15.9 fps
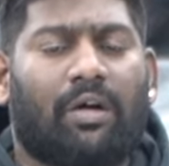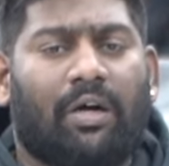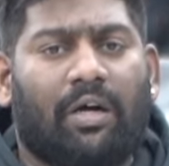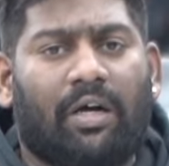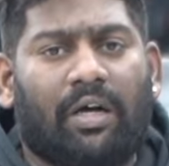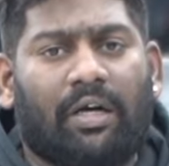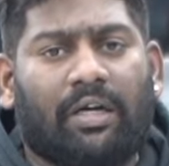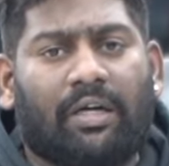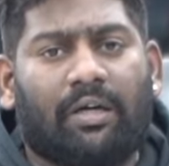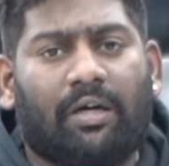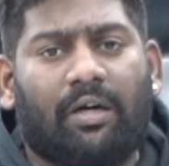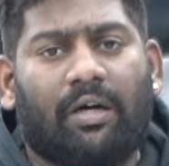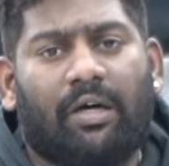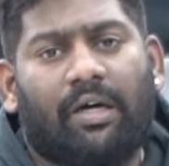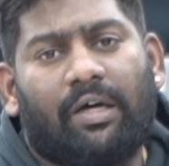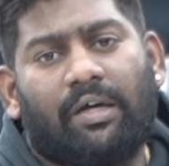
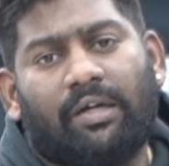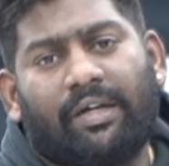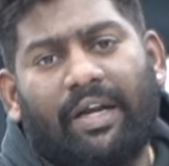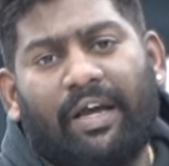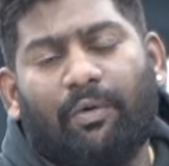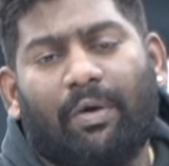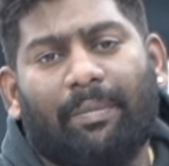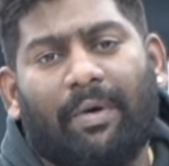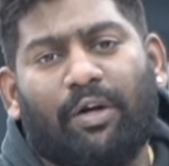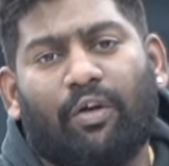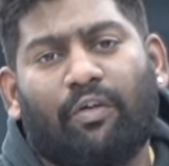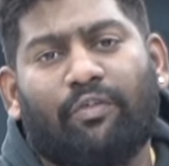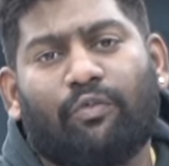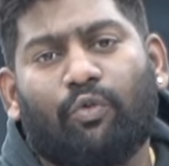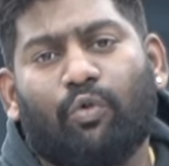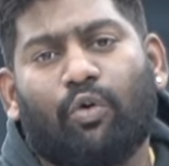a requirement
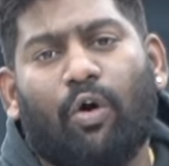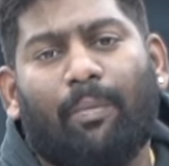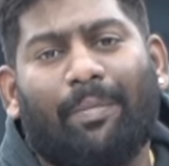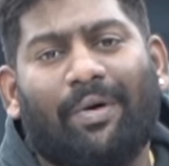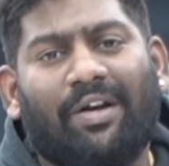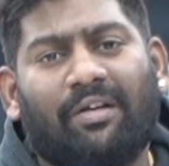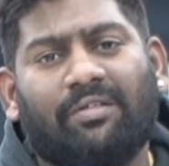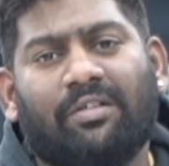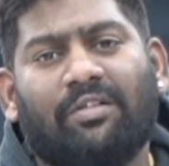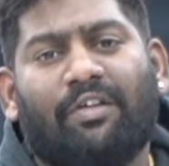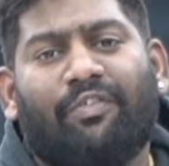of 2 components in